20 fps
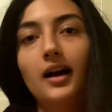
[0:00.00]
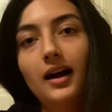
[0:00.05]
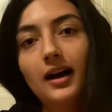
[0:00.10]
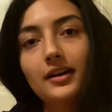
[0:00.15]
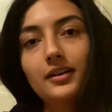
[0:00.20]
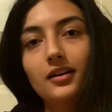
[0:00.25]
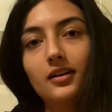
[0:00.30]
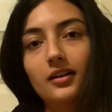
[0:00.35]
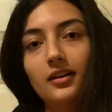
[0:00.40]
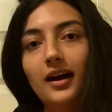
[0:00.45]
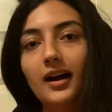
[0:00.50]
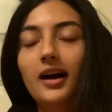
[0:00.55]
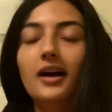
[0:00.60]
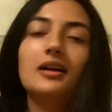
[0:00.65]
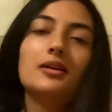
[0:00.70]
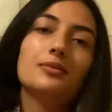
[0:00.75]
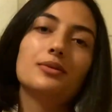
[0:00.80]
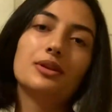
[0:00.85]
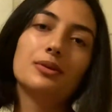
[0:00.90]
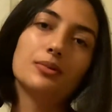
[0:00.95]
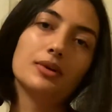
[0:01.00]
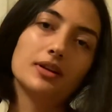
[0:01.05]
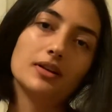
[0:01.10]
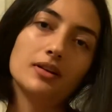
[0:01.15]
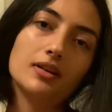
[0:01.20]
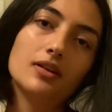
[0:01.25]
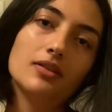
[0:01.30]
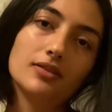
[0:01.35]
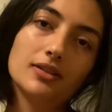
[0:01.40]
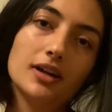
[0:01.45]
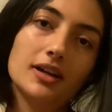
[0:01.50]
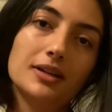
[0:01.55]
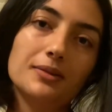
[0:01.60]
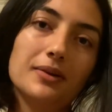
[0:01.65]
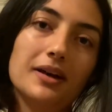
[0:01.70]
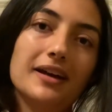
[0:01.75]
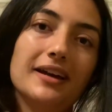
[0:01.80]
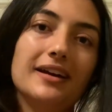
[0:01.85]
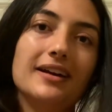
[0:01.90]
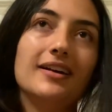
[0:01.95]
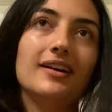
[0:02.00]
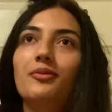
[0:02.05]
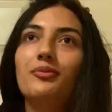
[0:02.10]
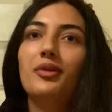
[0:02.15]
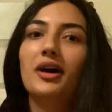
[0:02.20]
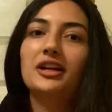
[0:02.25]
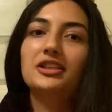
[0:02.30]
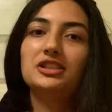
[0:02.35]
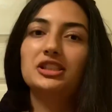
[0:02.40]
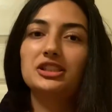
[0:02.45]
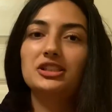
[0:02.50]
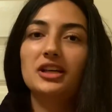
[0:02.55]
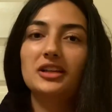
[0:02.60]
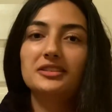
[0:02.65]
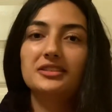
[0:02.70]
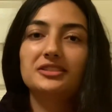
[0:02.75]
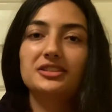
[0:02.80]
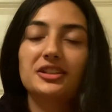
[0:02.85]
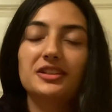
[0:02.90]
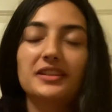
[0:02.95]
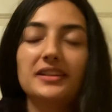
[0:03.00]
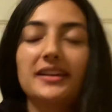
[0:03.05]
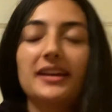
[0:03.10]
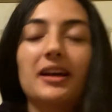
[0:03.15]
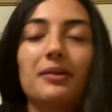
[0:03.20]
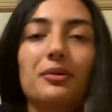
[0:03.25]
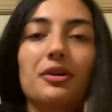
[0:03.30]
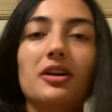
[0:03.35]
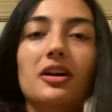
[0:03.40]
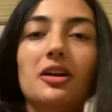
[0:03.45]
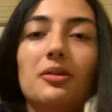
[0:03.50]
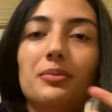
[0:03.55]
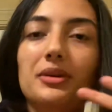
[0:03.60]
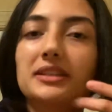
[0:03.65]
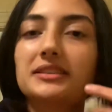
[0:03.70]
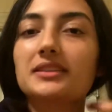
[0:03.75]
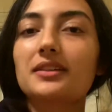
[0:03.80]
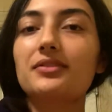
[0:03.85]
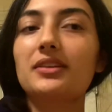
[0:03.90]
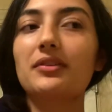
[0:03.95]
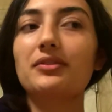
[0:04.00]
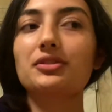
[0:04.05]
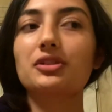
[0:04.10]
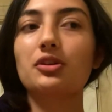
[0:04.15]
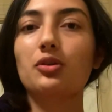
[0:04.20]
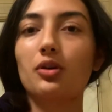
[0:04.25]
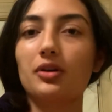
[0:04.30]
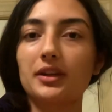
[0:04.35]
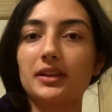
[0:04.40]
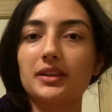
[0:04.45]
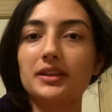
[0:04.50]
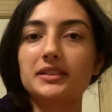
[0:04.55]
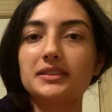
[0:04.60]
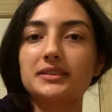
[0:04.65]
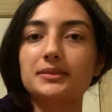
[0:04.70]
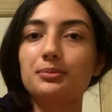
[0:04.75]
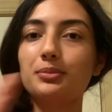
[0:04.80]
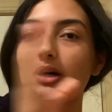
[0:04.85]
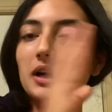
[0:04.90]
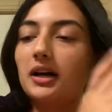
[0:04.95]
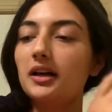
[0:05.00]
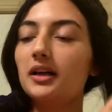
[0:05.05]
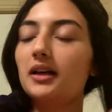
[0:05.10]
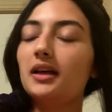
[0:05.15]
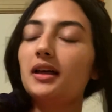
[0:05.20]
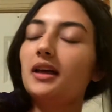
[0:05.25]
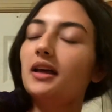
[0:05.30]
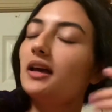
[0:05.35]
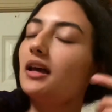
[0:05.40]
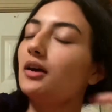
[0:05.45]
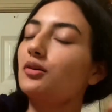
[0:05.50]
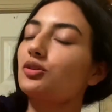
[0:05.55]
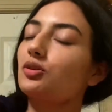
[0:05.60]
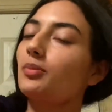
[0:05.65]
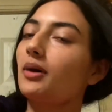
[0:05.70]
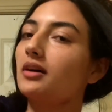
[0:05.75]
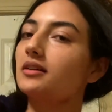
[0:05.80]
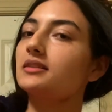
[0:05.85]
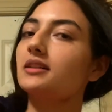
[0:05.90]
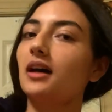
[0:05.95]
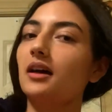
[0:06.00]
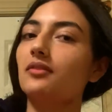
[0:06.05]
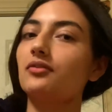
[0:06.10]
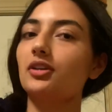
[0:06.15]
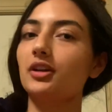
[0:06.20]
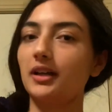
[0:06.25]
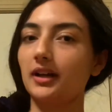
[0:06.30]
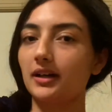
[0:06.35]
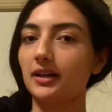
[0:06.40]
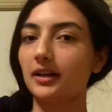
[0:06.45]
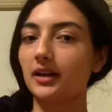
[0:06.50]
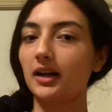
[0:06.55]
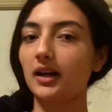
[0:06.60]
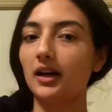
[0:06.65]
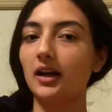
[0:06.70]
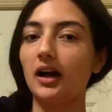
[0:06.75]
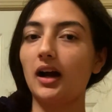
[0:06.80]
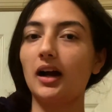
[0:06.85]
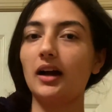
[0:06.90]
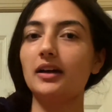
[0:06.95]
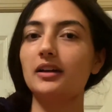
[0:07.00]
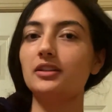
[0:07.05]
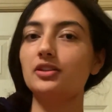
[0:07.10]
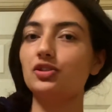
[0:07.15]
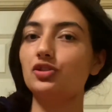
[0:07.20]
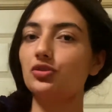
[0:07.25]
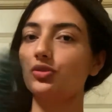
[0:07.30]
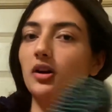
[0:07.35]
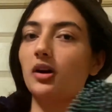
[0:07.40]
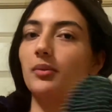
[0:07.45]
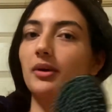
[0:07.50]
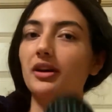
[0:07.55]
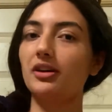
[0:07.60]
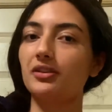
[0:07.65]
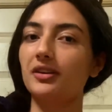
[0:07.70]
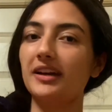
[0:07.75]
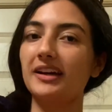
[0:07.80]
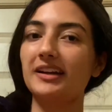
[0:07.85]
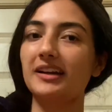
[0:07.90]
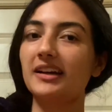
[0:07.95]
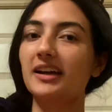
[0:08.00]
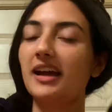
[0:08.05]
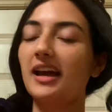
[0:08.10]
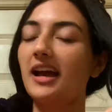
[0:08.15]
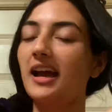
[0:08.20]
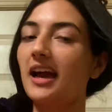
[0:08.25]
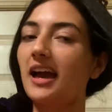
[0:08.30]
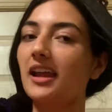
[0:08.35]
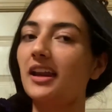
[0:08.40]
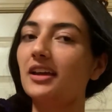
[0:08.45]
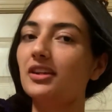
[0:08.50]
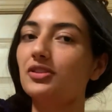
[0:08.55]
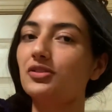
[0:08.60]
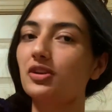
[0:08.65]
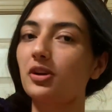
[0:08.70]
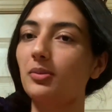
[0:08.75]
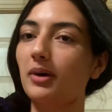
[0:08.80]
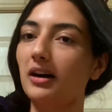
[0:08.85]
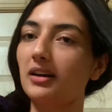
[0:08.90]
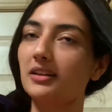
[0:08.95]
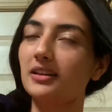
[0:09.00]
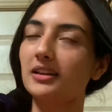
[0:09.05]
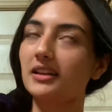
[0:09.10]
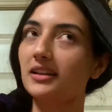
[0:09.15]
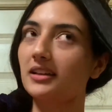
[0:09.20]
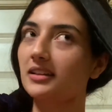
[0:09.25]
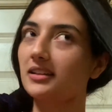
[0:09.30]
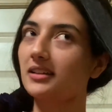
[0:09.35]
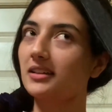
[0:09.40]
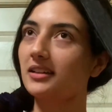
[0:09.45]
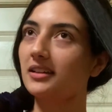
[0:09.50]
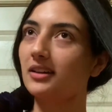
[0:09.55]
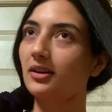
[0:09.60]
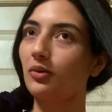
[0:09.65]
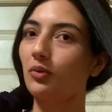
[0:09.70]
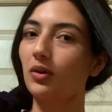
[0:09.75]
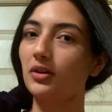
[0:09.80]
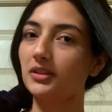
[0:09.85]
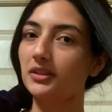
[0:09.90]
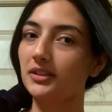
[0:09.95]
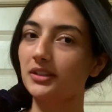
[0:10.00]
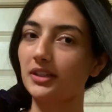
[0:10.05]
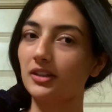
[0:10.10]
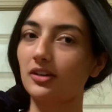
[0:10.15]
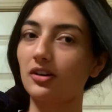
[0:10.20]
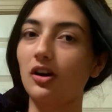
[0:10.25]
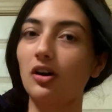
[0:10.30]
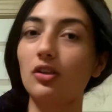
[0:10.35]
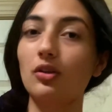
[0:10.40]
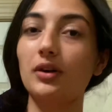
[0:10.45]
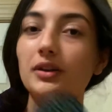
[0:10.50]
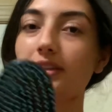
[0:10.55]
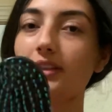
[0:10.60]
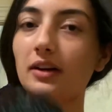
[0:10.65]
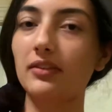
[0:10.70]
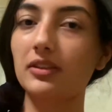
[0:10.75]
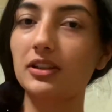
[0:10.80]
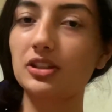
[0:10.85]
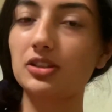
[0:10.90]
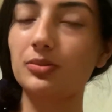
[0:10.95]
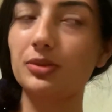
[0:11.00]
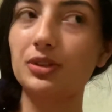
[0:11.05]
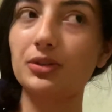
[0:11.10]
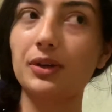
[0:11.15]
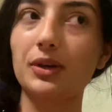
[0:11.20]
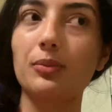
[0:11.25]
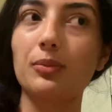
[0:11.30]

y'all, I'm in the middle of cutting my hair. I just thought to turn the camera on because I've never recorded this, but it was about time for a haircut. I do cut my own hair and I do it about like once a year, although I definitely should be doing it